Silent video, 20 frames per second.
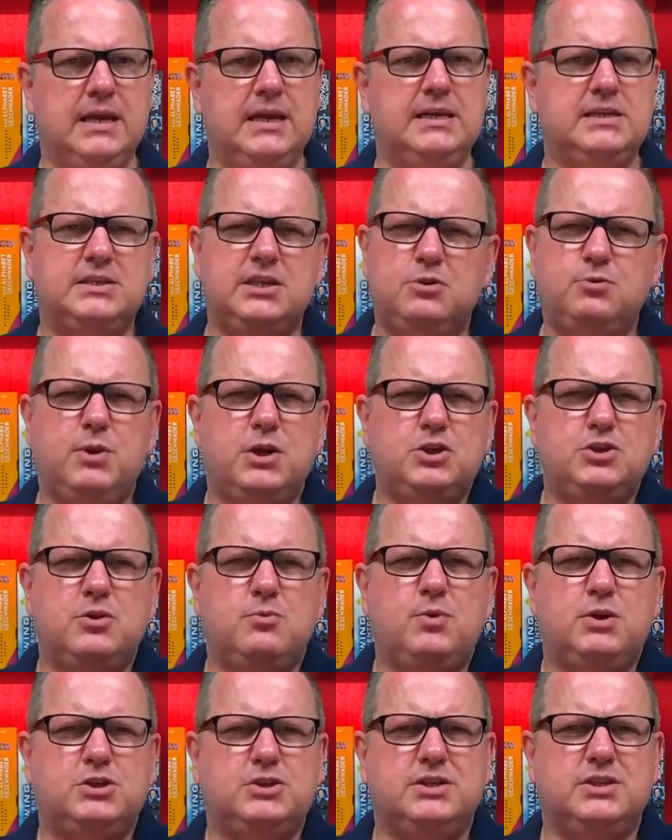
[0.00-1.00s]
A situation in
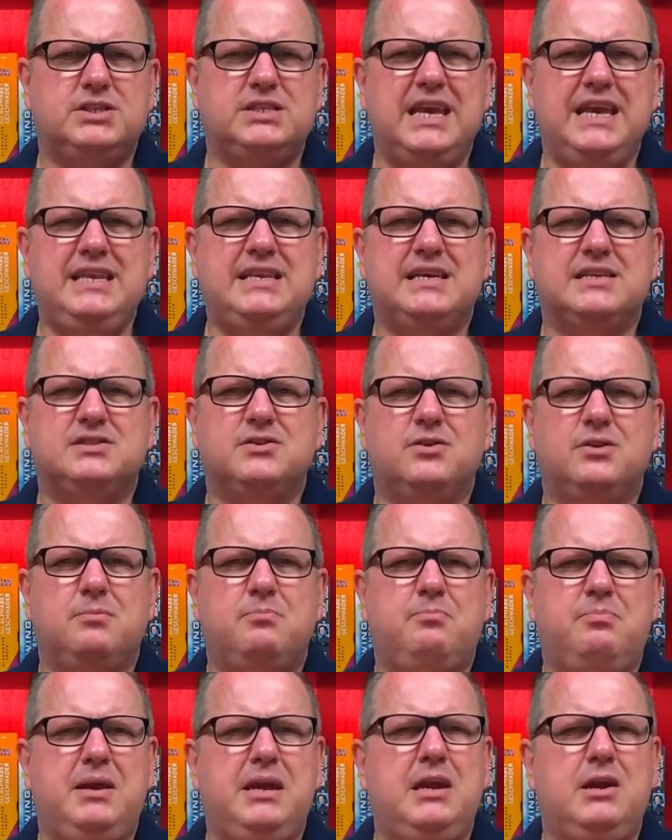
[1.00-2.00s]
which the state does not
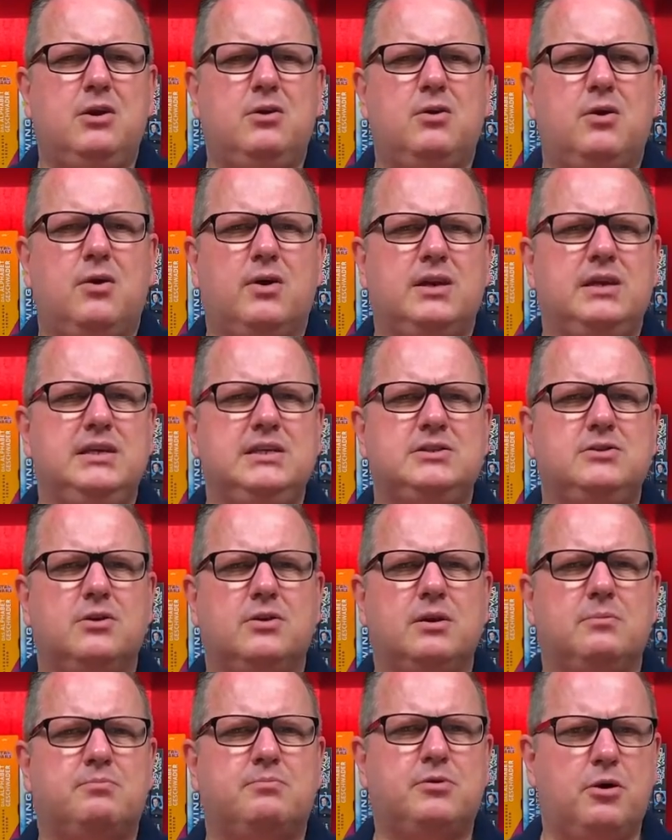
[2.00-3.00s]
appear, or at least
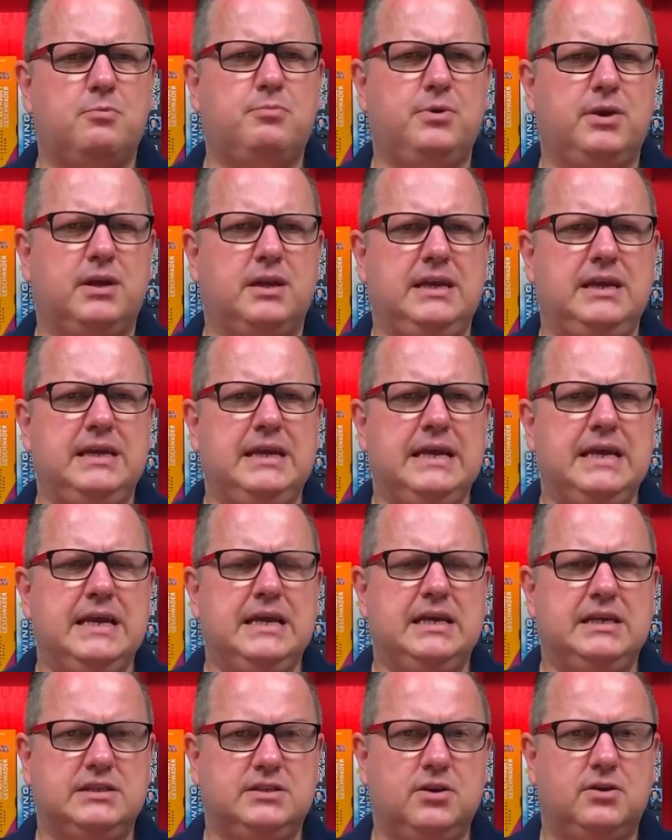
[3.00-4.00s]
not appropriately,
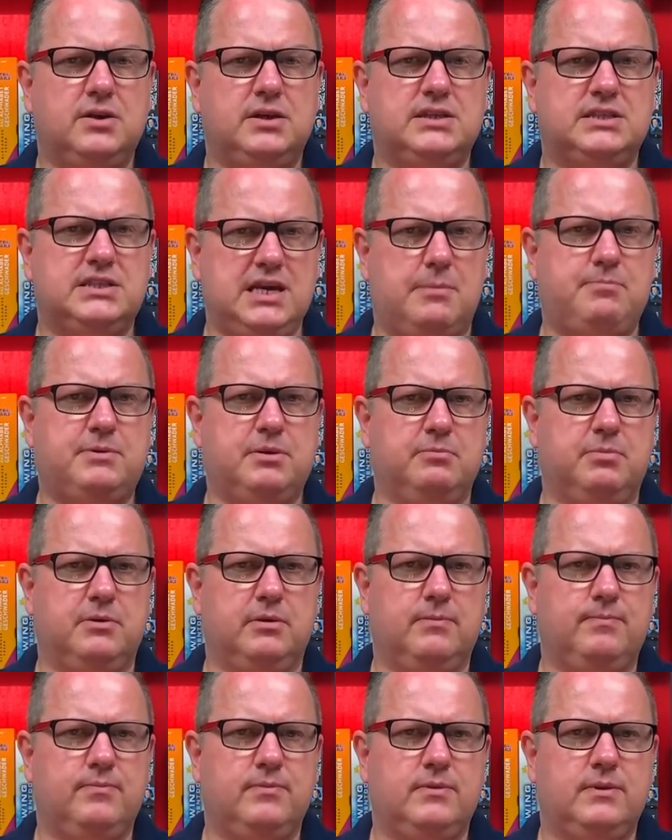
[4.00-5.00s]
is not
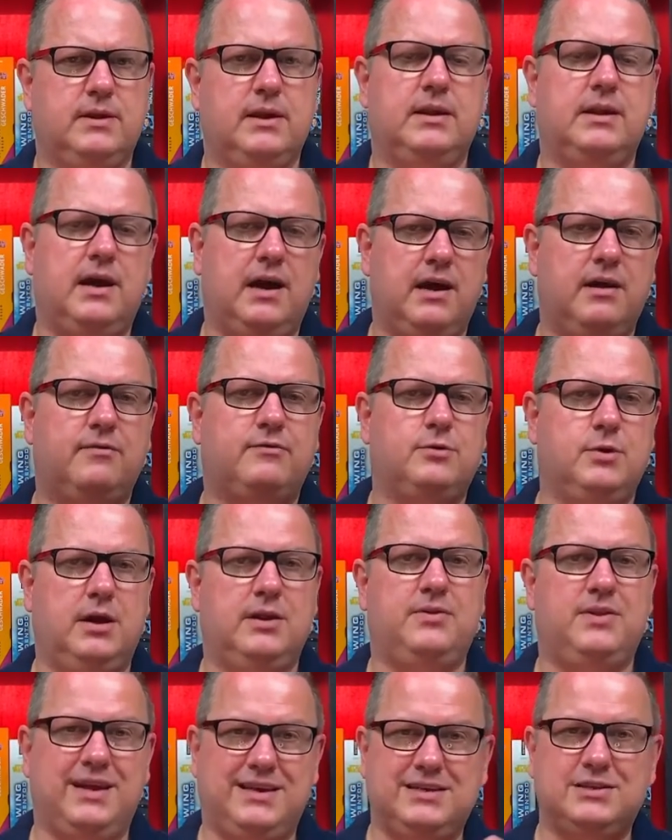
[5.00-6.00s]
acceptable. And I have to
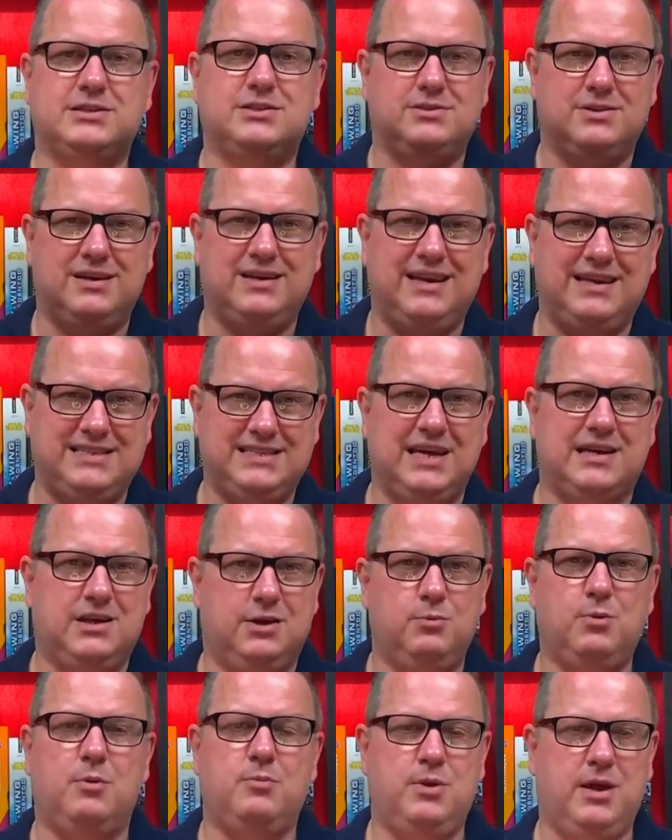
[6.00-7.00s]
add that is exactly
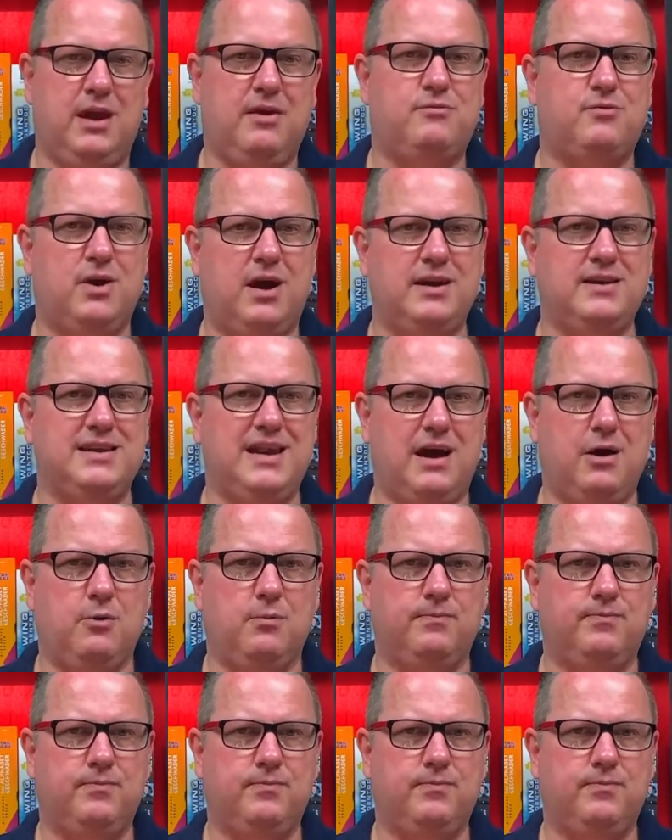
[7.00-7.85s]
what we have right now.